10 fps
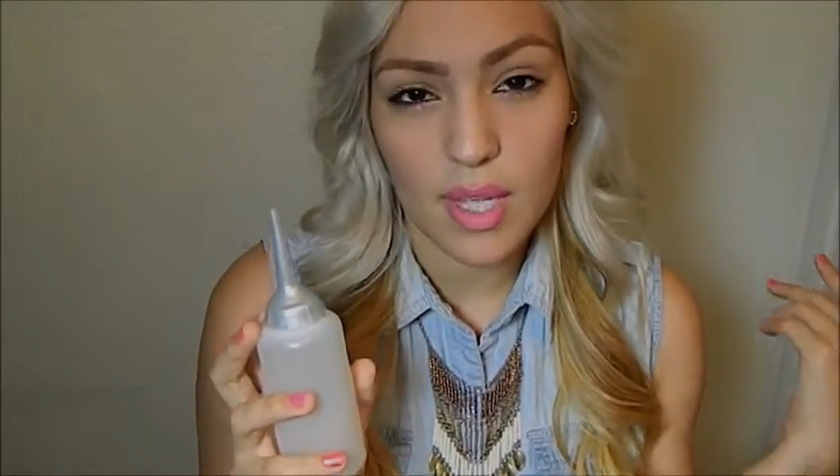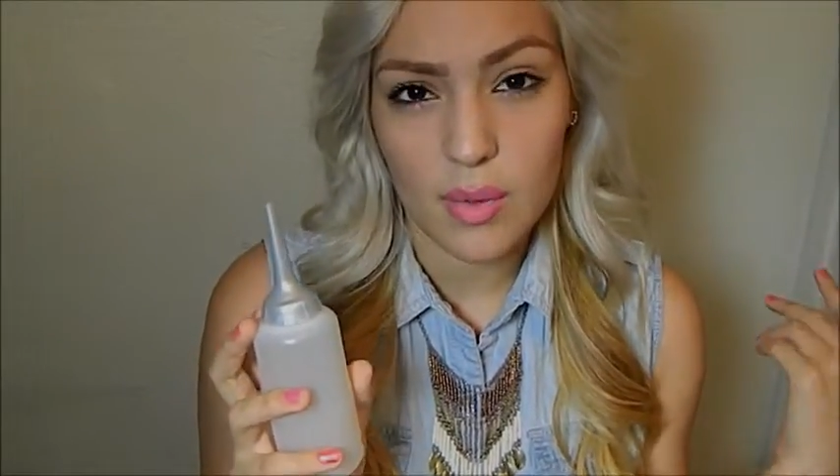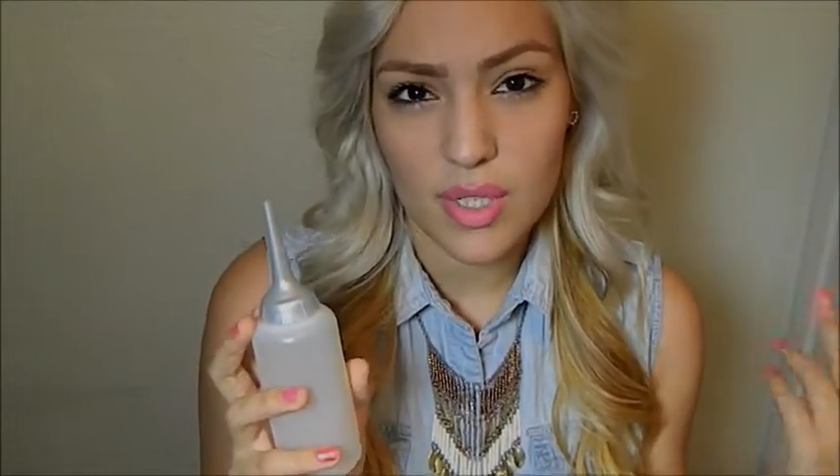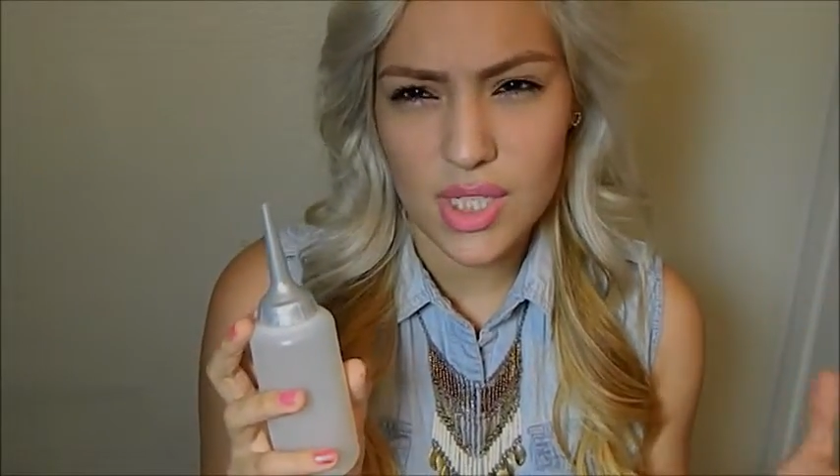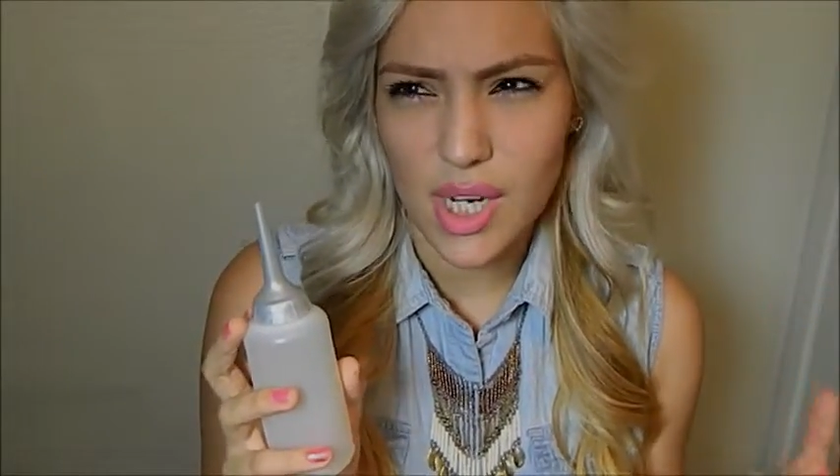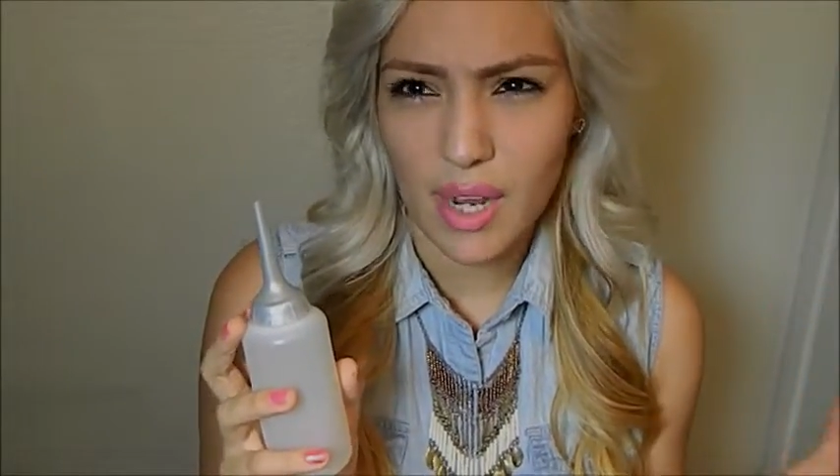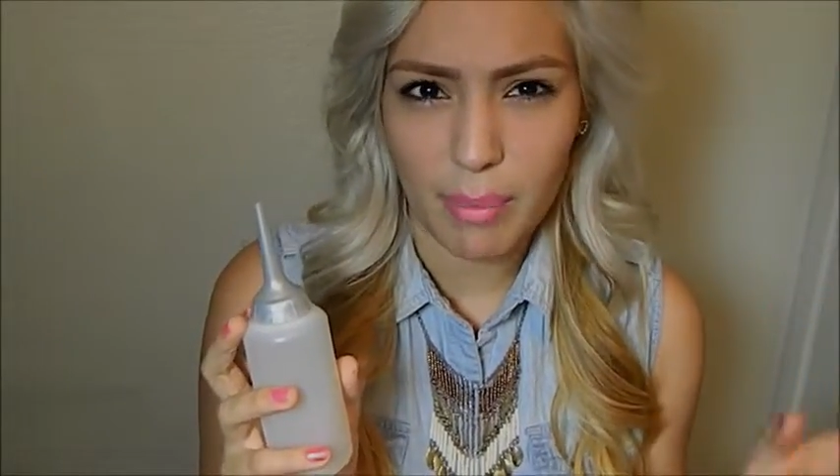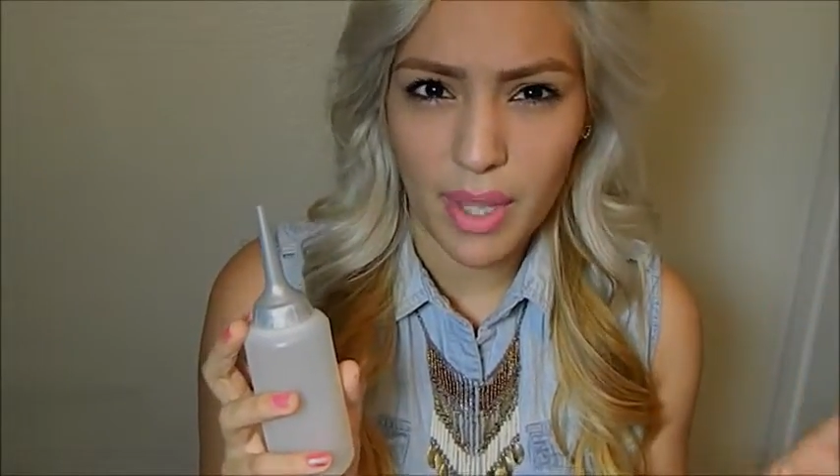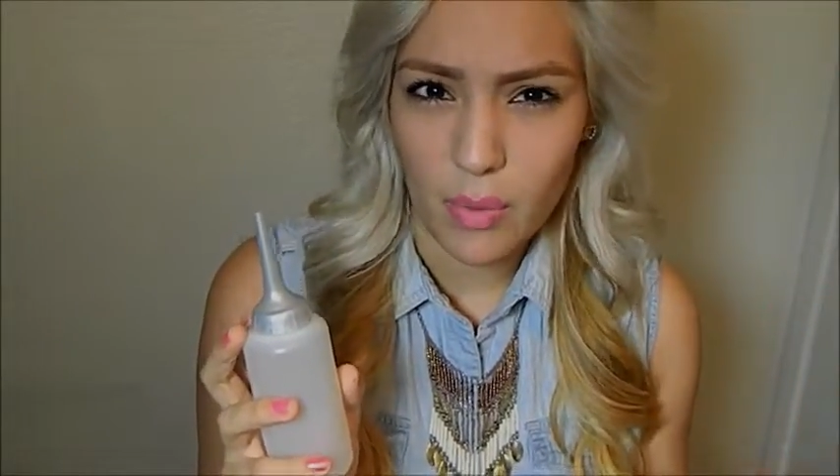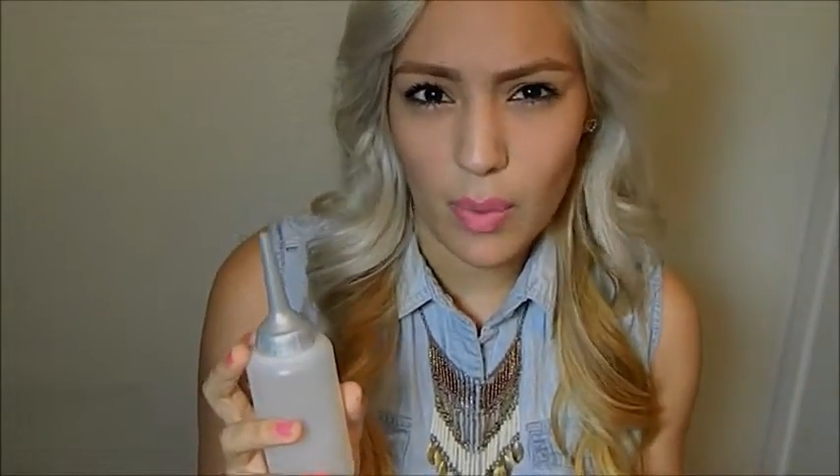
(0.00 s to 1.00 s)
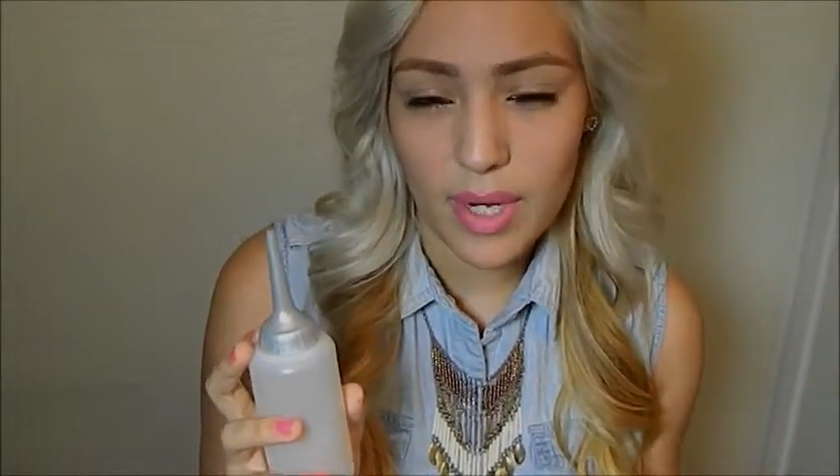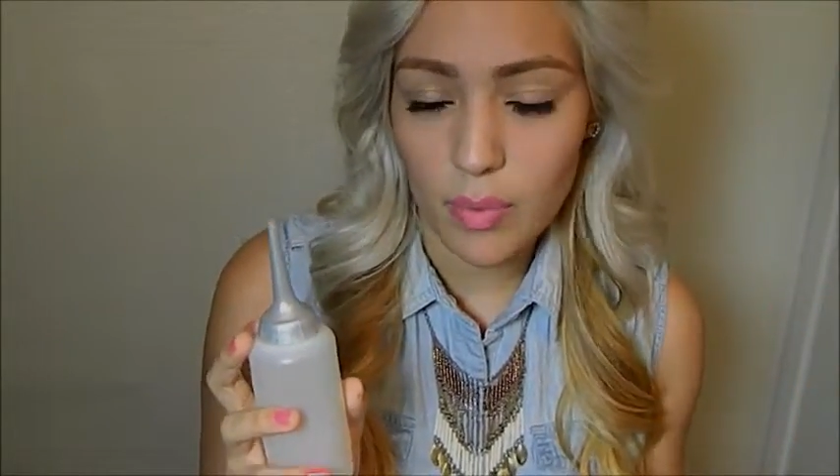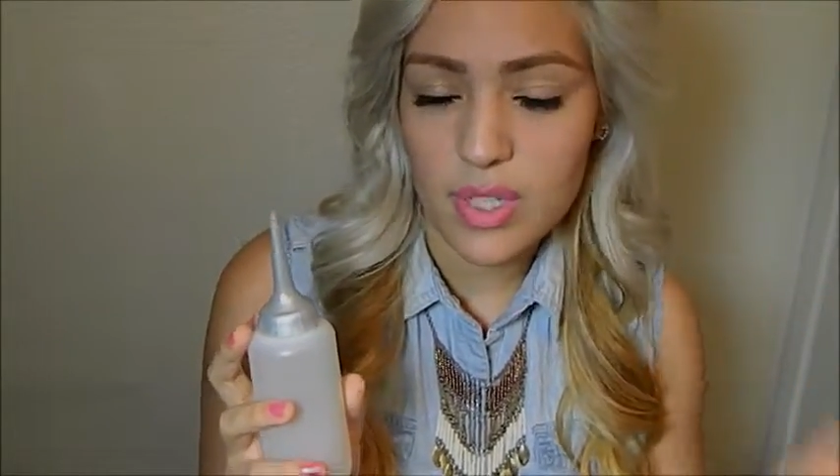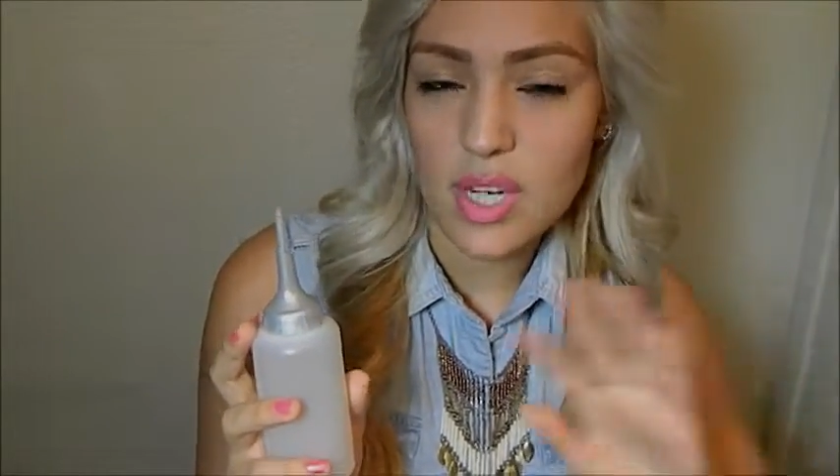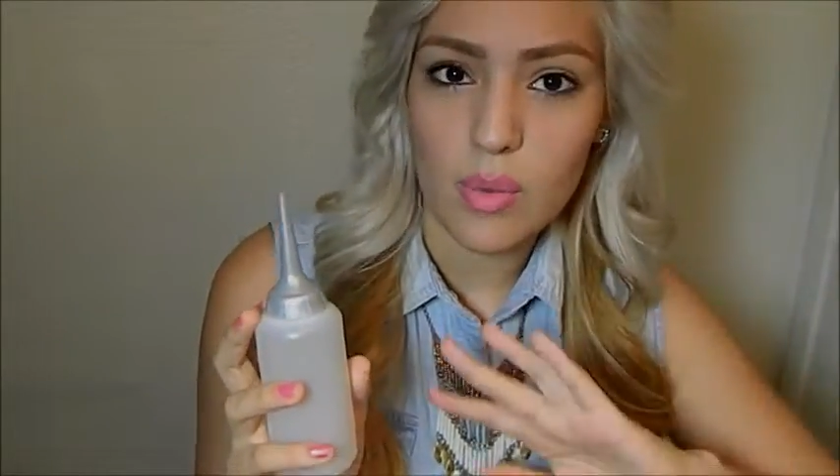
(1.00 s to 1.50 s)
which I apply wet,
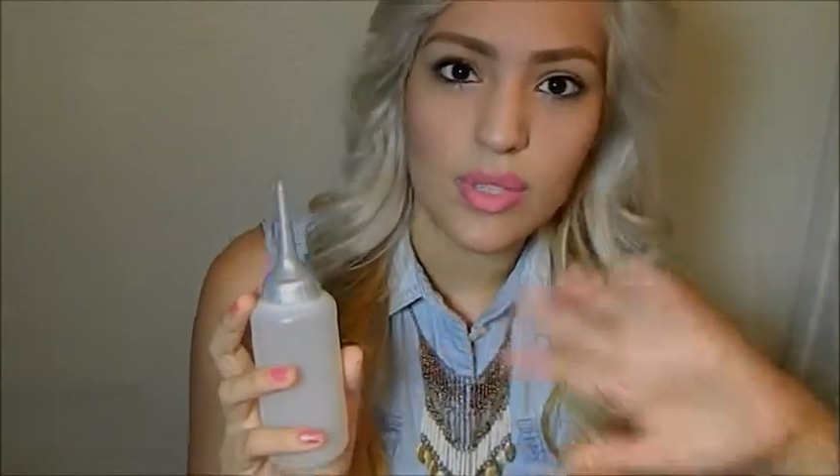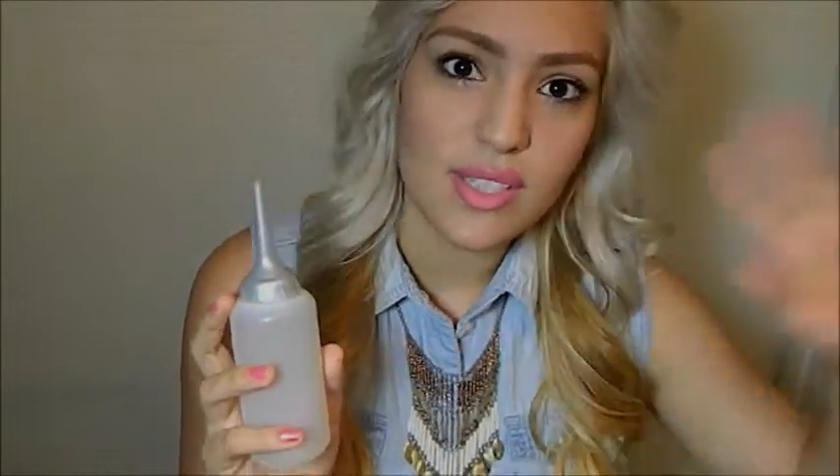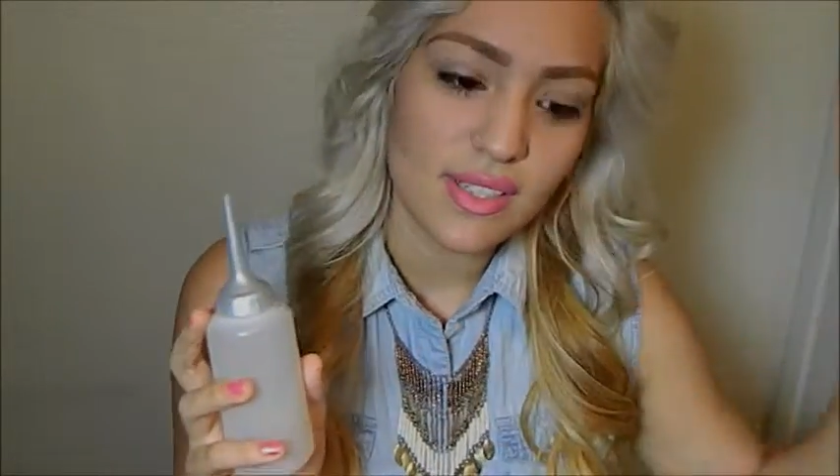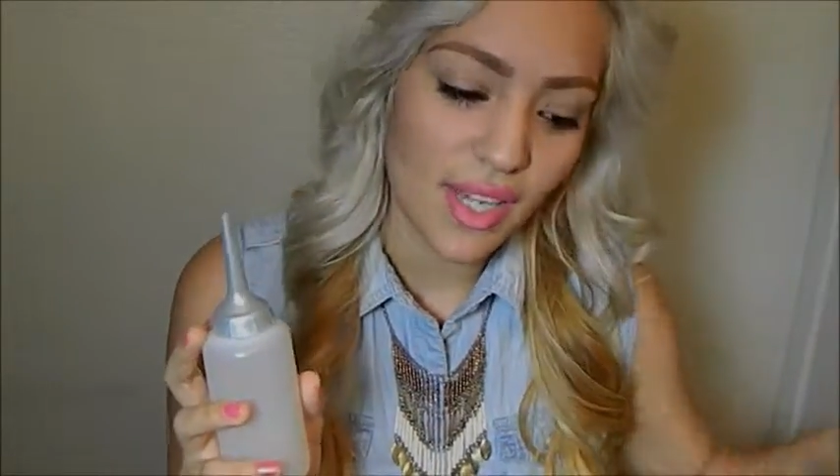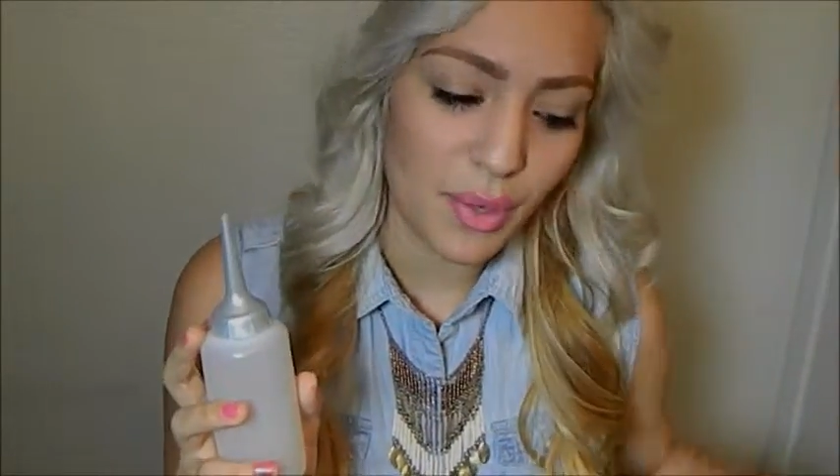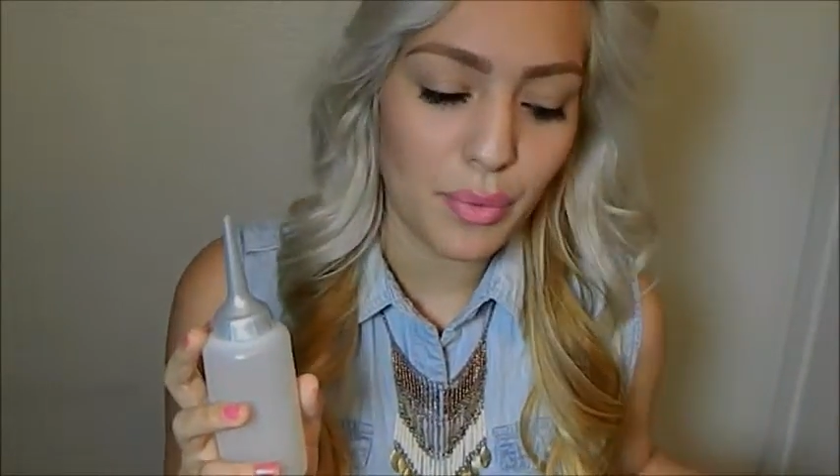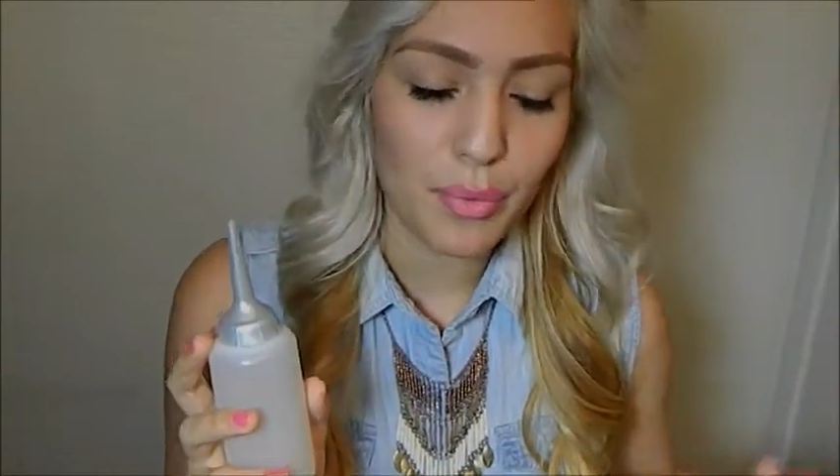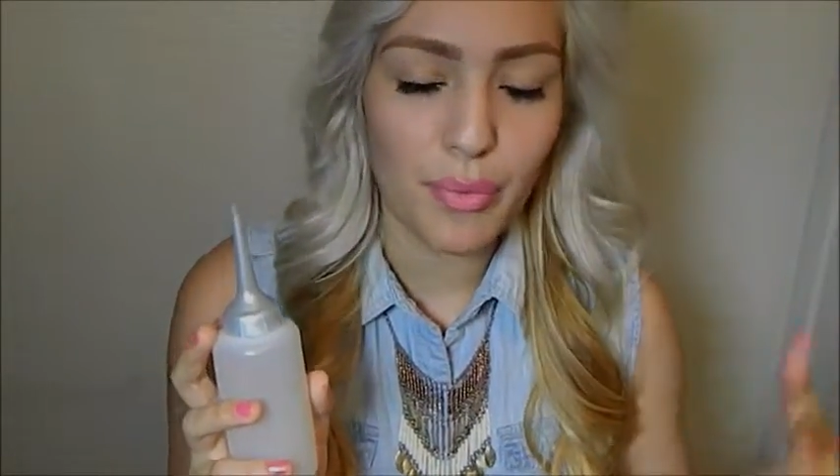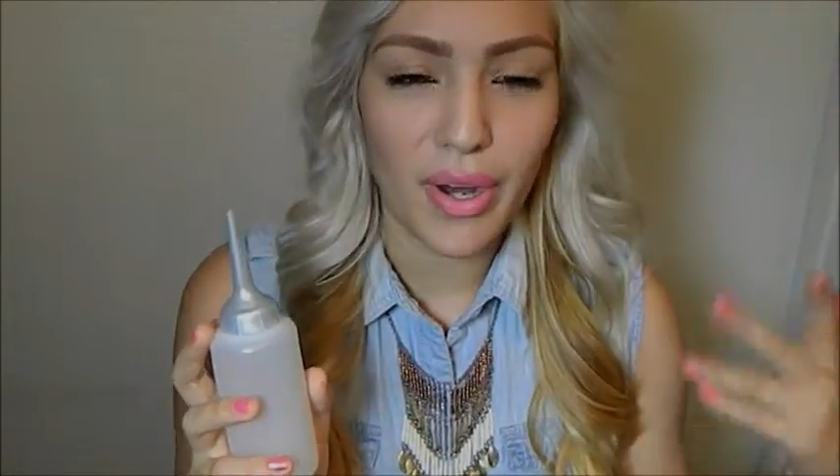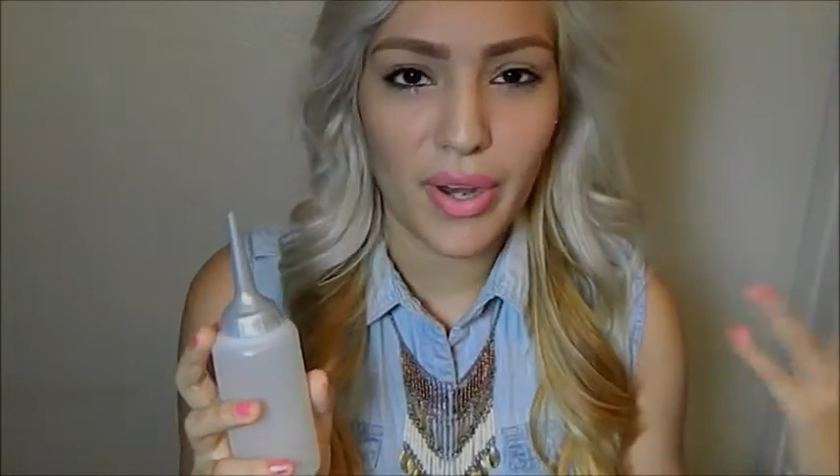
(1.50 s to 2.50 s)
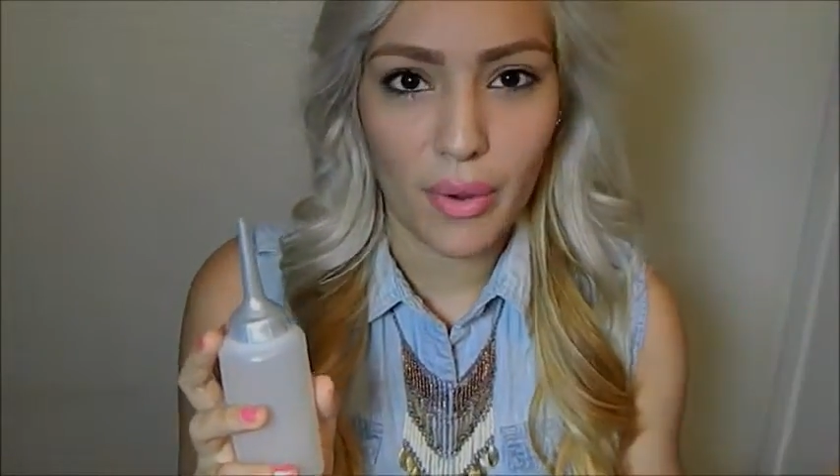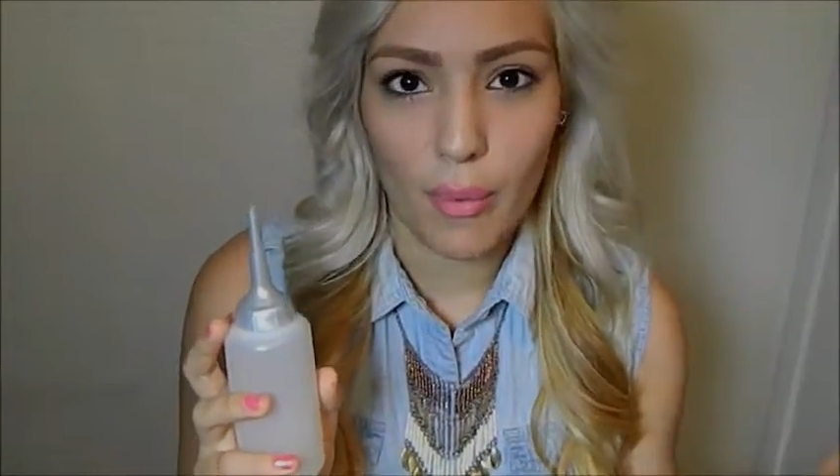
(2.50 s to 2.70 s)
which I will say right now